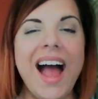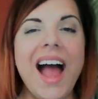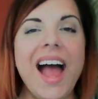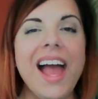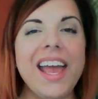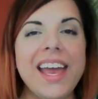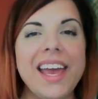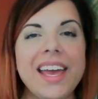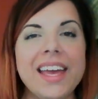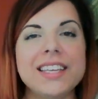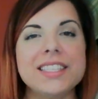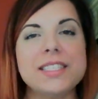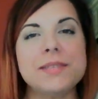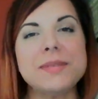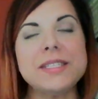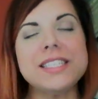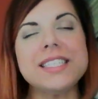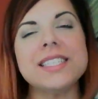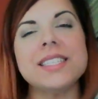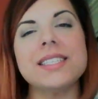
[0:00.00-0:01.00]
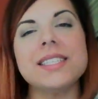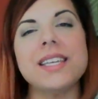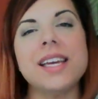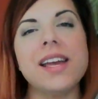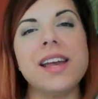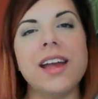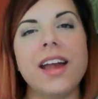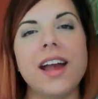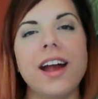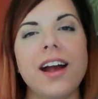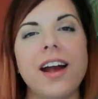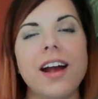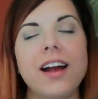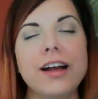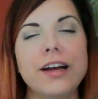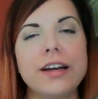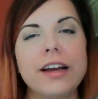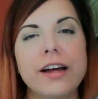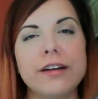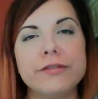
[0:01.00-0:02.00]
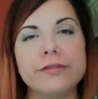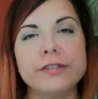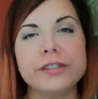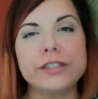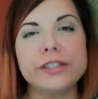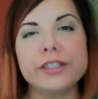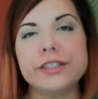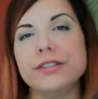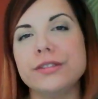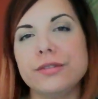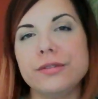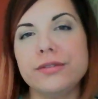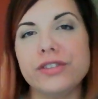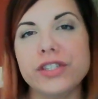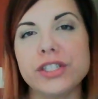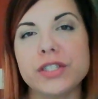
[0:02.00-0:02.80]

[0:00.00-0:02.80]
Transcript: Hi, it's Mrs. C here. Good afternoon.